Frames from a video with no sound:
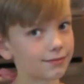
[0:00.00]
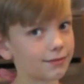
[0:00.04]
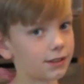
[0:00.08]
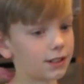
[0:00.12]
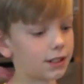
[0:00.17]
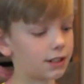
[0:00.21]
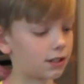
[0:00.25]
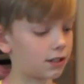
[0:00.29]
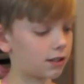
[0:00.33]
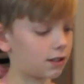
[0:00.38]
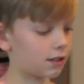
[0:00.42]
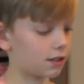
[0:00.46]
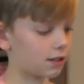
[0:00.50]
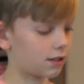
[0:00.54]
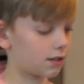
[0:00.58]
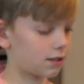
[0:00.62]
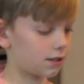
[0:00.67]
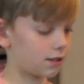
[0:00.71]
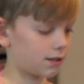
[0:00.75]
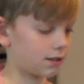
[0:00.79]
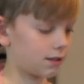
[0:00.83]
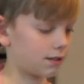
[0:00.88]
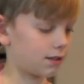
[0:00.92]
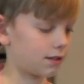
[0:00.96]
It's
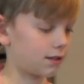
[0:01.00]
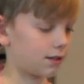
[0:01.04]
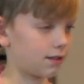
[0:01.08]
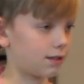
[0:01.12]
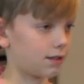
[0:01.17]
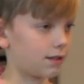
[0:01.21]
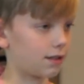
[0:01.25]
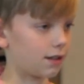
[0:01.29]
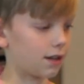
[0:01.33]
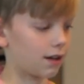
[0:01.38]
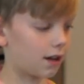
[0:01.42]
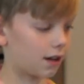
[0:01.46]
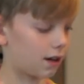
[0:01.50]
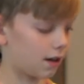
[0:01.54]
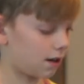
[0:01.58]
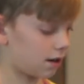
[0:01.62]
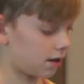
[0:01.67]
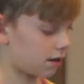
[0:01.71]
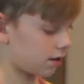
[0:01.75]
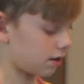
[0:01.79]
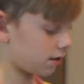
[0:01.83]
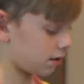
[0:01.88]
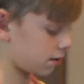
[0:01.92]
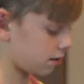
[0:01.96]
just
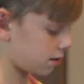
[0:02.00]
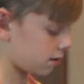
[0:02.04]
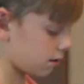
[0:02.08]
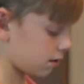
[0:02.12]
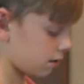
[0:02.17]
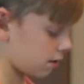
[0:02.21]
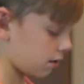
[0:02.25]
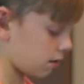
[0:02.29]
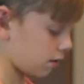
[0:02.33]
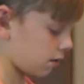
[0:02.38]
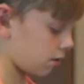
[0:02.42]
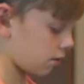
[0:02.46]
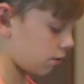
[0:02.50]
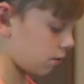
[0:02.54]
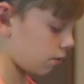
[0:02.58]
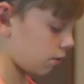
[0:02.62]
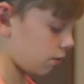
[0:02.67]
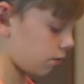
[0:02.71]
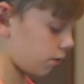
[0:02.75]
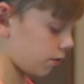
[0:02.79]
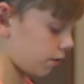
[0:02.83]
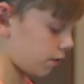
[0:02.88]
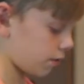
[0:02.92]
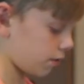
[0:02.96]
kinda
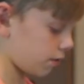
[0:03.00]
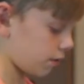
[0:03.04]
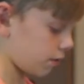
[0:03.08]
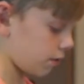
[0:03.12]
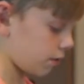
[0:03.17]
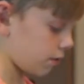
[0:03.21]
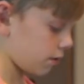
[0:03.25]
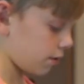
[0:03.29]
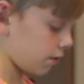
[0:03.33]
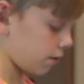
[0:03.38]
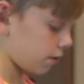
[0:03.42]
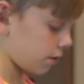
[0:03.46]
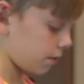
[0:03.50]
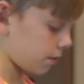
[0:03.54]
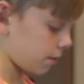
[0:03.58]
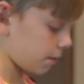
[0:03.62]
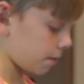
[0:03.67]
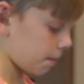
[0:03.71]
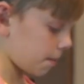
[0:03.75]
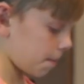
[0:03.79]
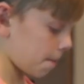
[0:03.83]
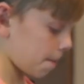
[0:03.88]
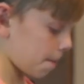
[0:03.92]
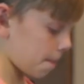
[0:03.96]
cold.
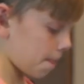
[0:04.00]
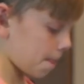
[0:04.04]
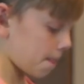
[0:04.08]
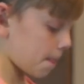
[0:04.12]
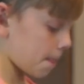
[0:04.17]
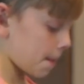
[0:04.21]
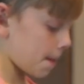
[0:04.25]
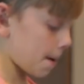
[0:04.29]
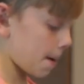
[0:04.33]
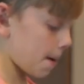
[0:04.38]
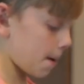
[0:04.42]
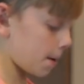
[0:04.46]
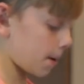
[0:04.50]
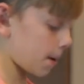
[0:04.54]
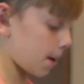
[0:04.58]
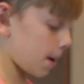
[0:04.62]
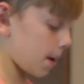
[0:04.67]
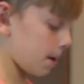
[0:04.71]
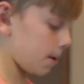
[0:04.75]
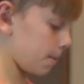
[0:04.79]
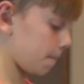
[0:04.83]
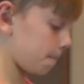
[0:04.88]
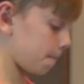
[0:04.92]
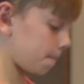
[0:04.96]

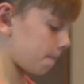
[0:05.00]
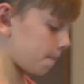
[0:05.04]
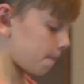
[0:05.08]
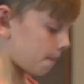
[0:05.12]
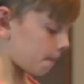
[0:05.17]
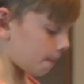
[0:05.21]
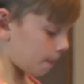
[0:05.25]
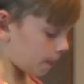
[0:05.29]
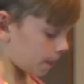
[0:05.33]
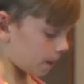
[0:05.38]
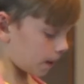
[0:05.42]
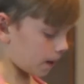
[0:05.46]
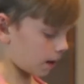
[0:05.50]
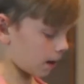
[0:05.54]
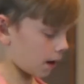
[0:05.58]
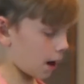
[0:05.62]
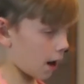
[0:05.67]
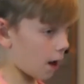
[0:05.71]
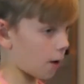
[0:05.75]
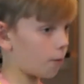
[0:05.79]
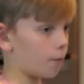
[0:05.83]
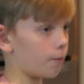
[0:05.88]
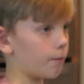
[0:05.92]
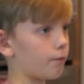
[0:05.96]
Okay, and
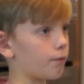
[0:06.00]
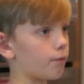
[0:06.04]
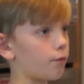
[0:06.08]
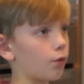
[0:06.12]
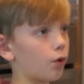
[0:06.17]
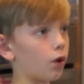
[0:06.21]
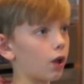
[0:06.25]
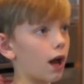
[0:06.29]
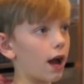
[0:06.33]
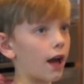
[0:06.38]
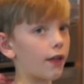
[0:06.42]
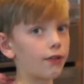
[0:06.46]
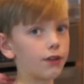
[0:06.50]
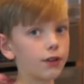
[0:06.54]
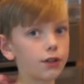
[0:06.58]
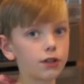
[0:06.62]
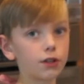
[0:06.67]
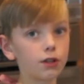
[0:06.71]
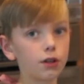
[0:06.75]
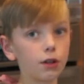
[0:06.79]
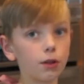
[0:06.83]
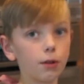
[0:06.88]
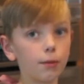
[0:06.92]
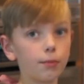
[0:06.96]
now we'll add
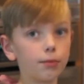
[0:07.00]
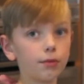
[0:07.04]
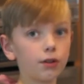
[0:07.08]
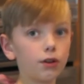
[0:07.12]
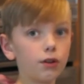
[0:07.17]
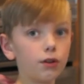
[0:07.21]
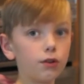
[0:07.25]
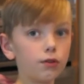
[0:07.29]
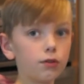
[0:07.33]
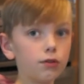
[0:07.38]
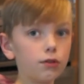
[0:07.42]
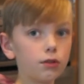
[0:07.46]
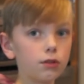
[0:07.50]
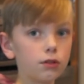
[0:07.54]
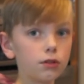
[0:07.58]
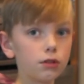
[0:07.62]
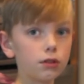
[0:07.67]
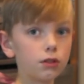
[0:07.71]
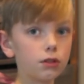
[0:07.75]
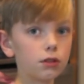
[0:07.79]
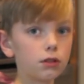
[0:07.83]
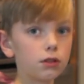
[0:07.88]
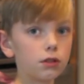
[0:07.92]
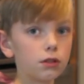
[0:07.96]
this to the blue,
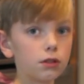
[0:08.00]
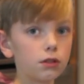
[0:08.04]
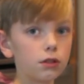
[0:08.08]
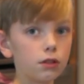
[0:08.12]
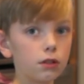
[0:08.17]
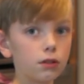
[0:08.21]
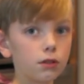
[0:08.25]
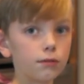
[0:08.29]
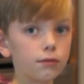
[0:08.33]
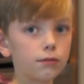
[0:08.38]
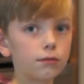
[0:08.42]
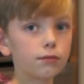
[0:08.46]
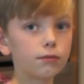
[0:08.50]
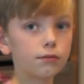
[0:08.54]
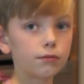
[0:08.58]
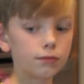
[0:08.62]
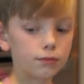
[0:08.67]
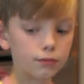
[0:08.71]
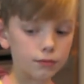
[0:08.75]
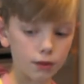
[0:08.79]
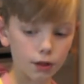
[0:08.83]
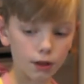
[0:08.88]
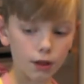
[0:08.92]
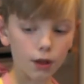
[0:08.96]

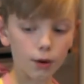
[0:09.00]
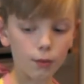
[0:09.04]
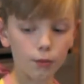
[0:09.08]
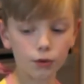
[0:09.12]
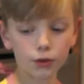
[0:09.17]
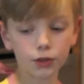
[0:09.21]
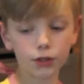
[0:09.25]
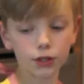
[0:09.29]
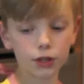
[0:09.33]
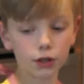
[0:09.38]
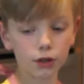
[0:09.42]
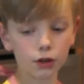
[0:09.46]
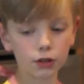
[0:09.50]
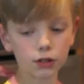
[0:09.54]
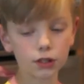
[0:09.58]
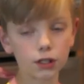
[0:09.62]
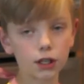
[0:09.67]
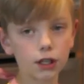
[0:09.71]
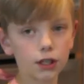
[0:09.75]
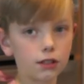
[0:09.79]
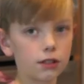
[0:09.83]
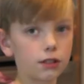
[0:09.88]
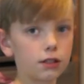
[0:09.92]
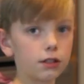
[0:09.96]
and then we'll stick our
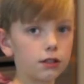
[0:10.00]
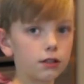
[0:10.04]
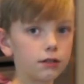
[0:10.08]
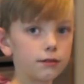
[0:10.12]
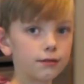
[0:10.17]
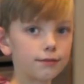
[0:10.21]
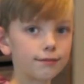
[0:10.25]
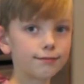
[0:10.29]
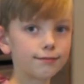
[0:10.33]
sticks in.